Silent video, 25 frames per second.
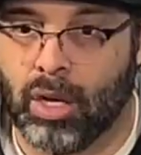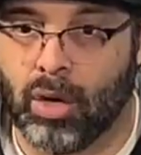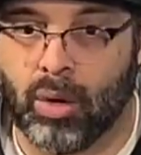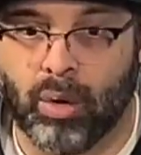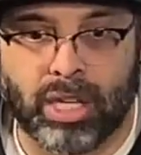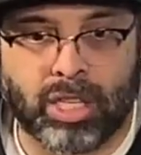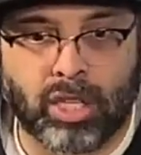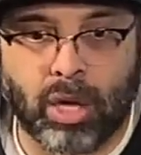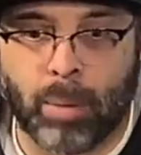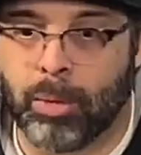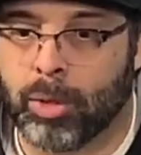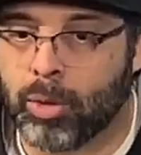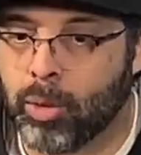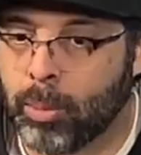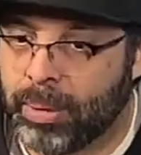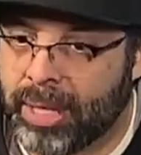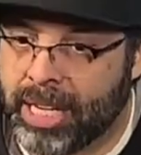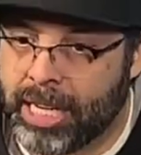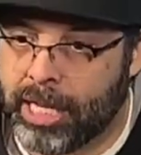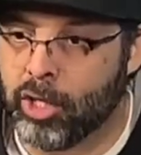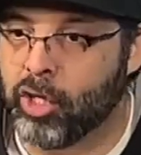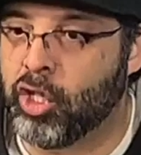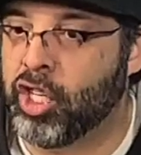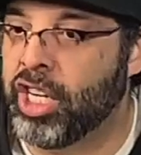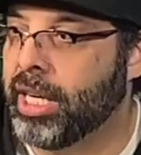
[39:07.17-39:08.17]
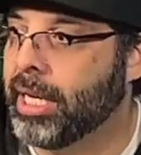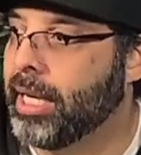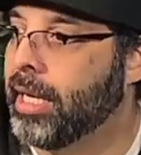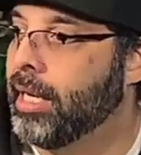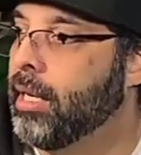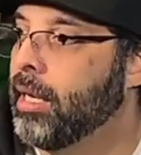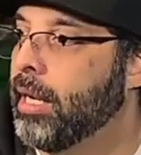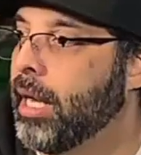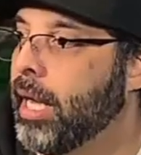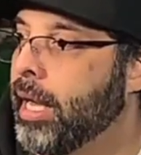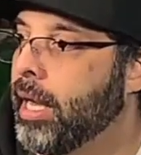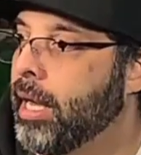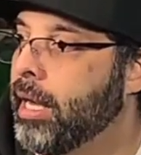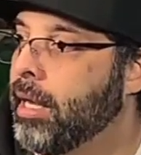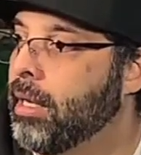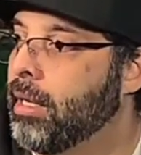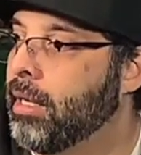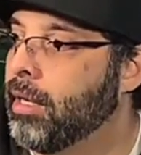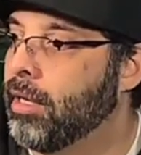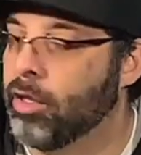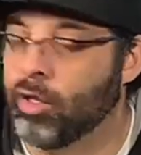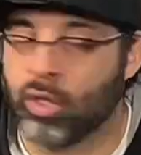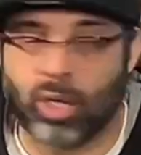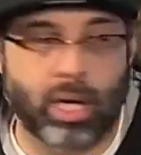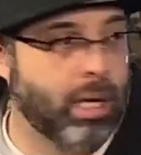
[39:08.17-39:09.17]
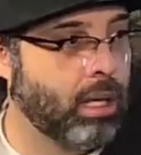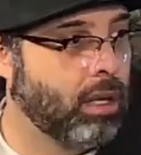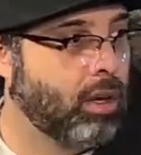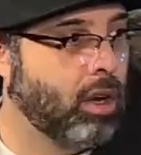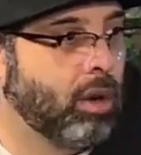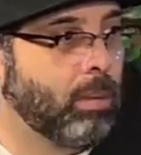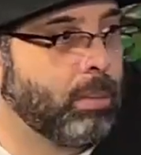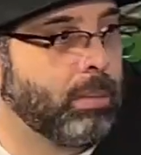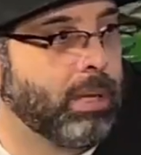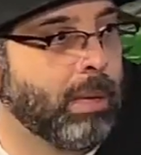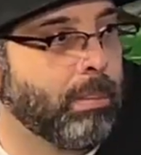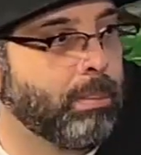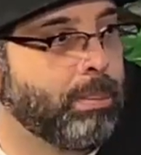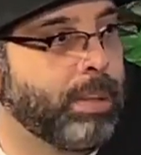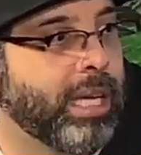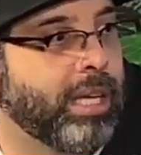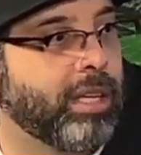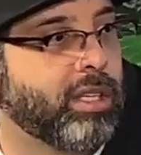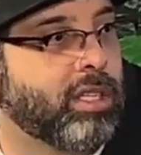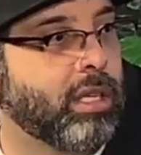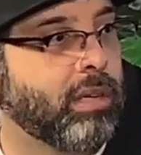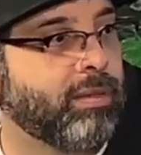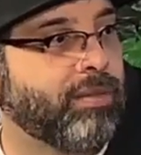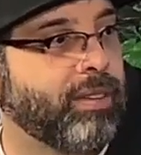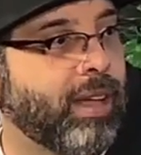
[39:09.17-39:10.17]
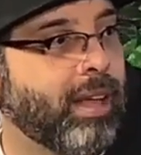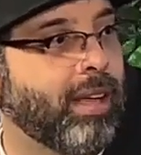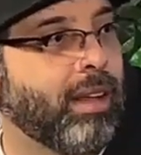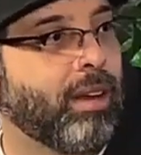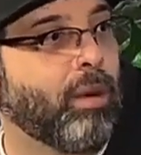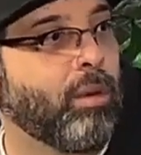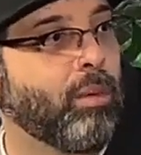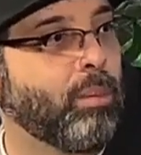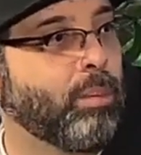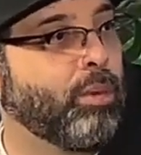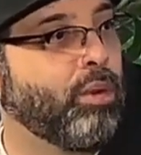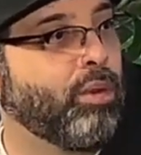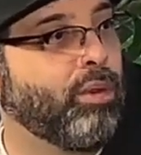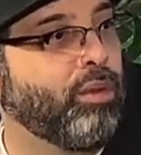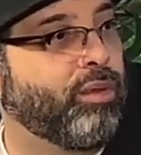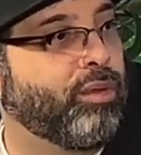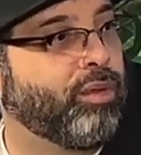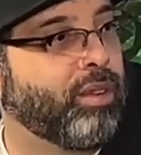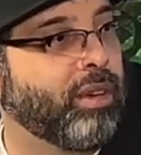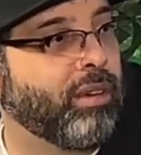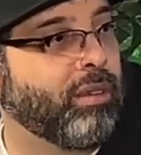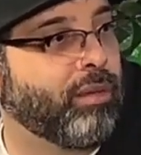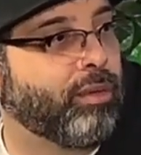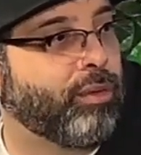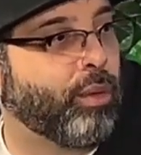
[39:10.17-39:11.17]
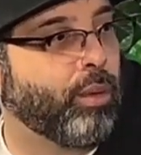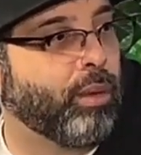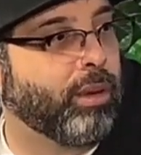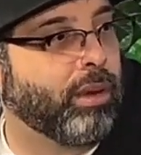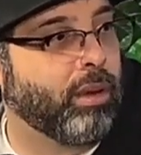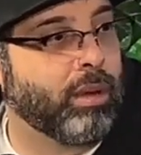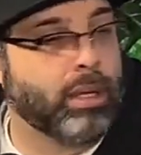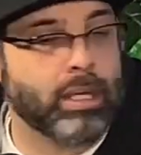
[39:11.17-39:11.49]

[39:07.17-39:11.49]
it's almost we're playing chicken, and you're trying to call me a bitch if I don't move it for you.